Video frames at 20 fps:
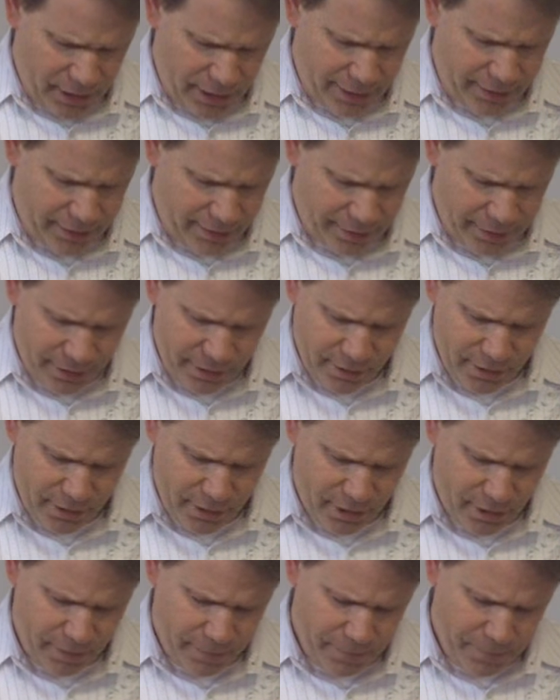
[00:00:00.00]
And
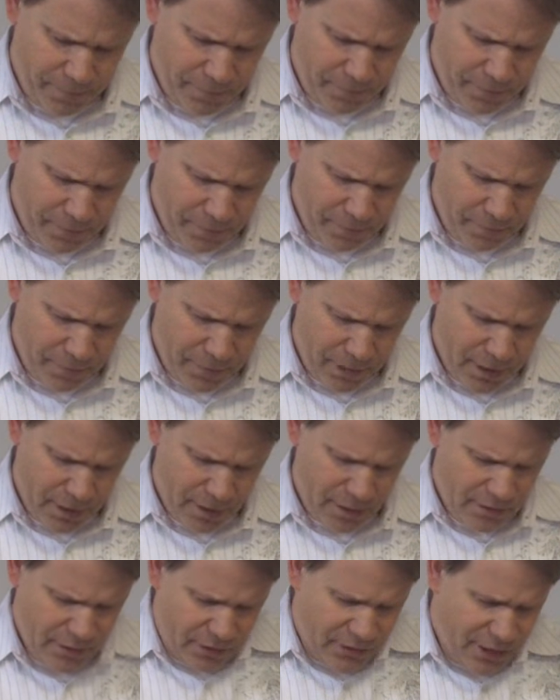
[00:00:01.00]

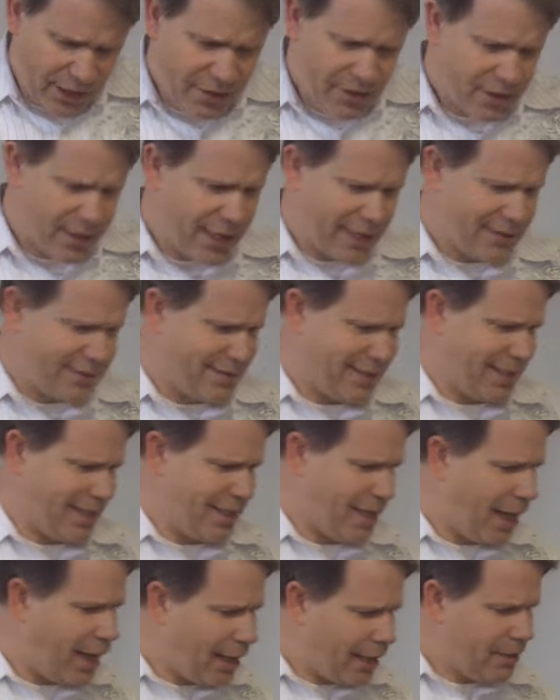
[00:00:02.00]
those other guys, they
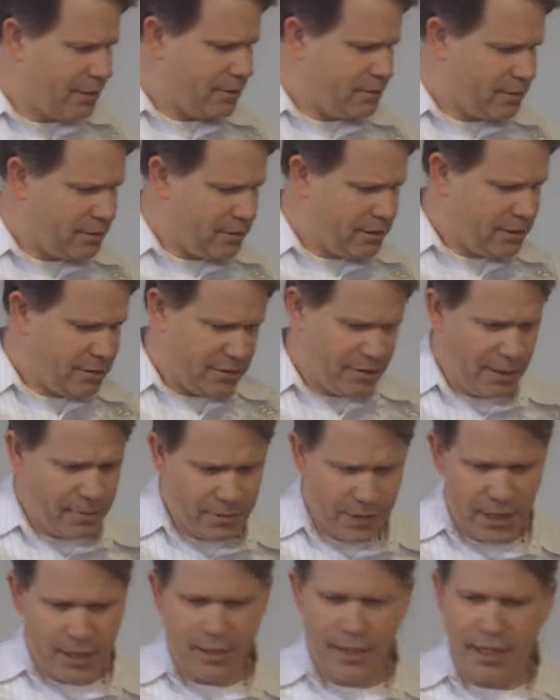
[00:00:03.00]
got
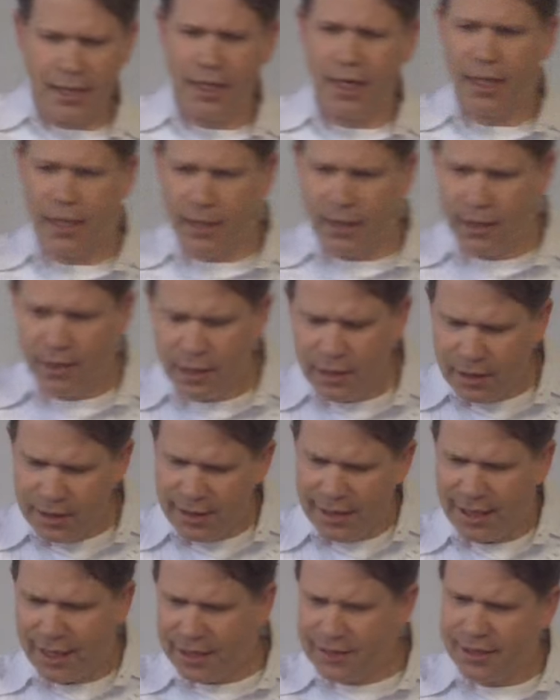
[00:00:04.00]
something. They got
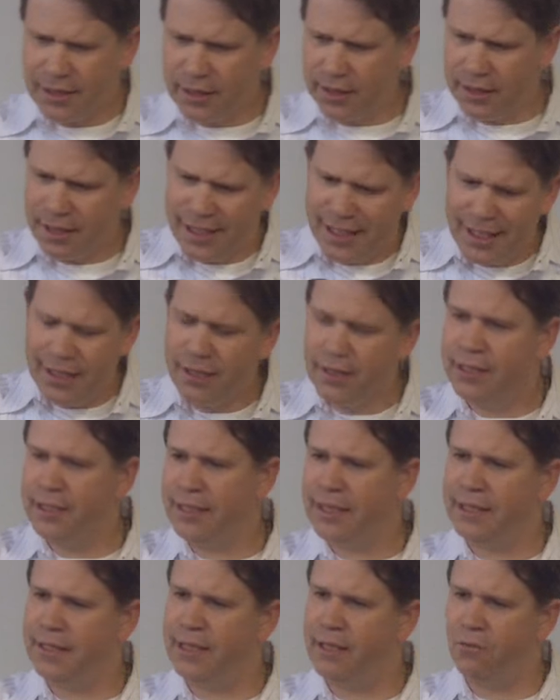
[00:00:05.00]
the
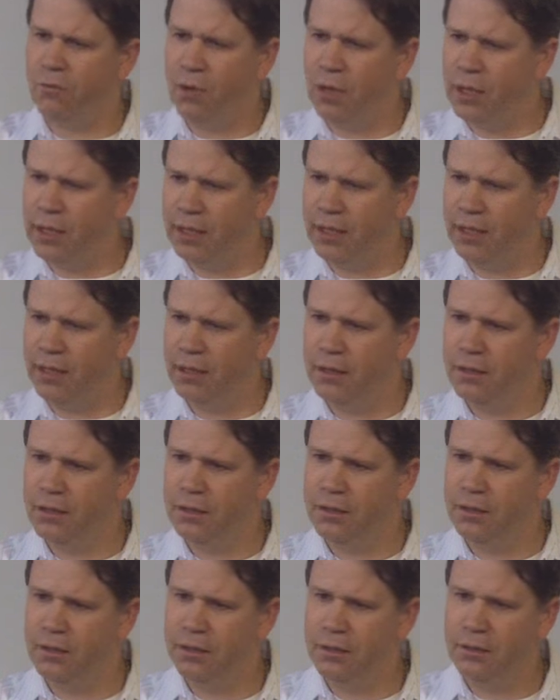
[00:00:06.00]
healing that they wanted,
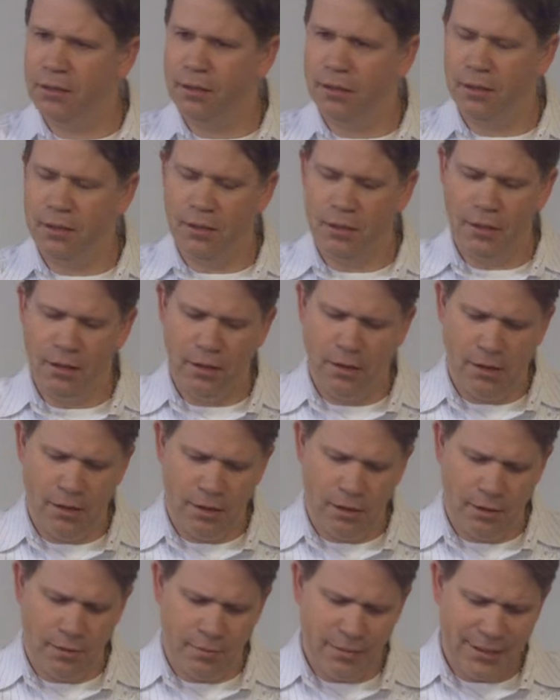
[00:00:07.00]

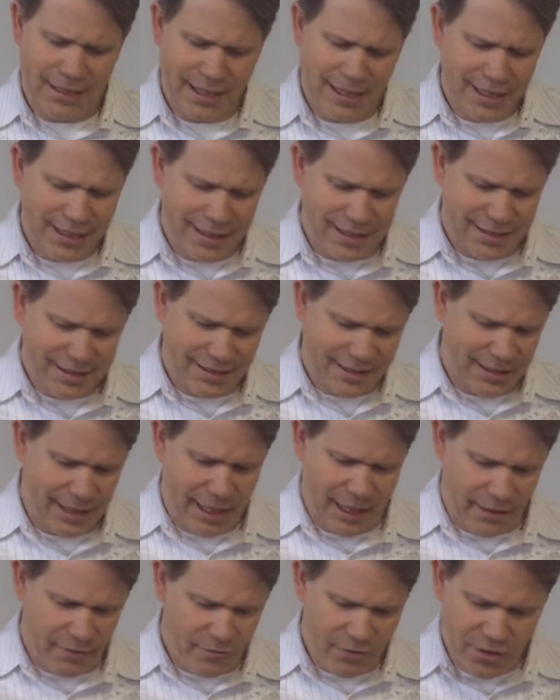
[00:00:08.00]
but they didn't get
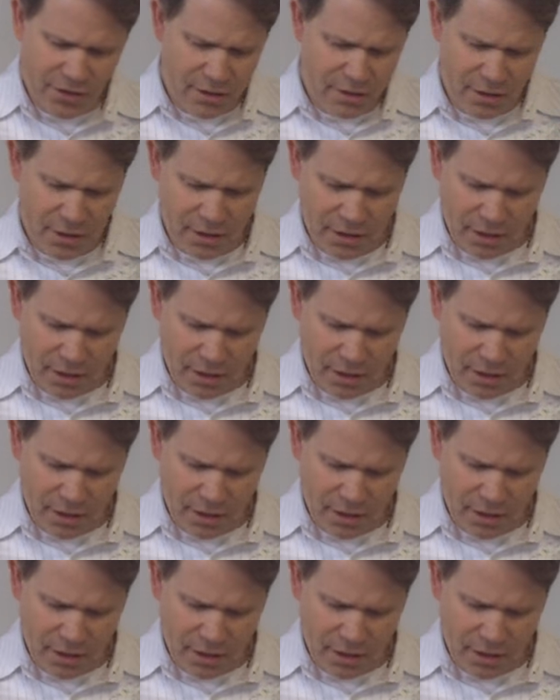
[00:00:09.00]
saved.